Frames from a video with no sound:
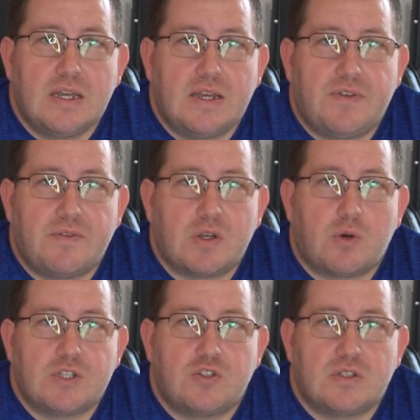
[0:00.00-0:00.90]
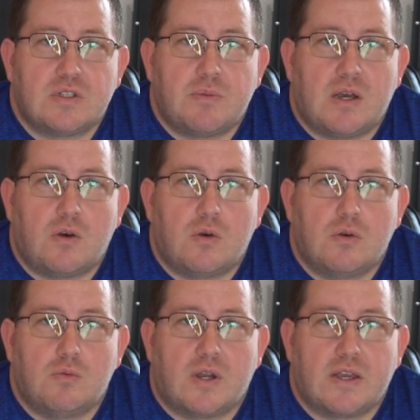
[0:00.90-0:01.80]
If you have any questions
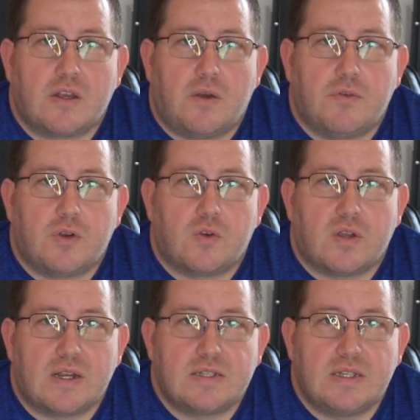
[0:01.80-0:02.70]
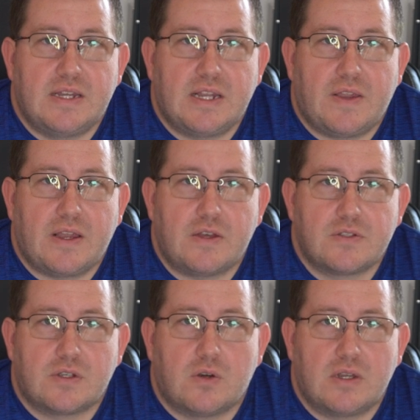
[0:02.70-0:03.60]
about what I covered or like to see anything
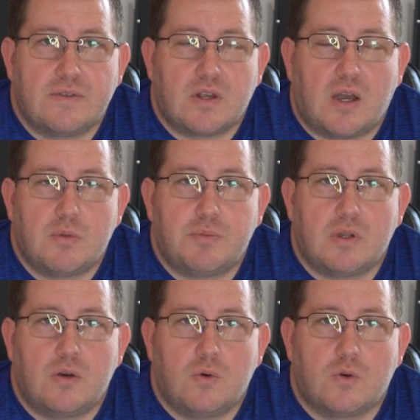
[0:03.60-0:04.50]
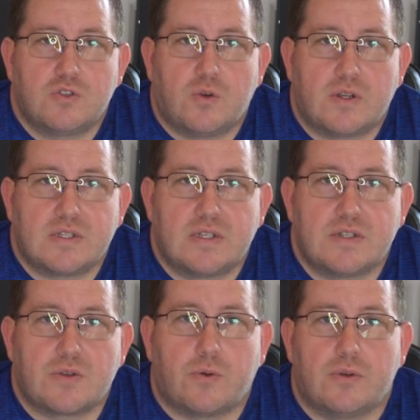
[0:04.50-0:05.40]
else, go ahead and leave a comment below or join us on
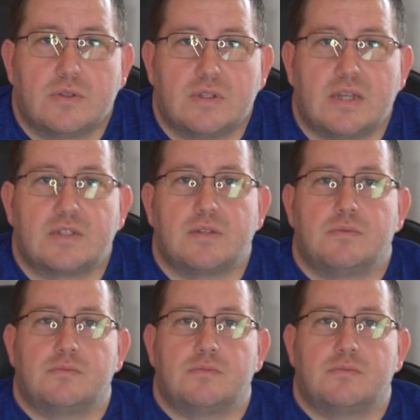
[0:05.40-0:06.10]
Discord. Thanks.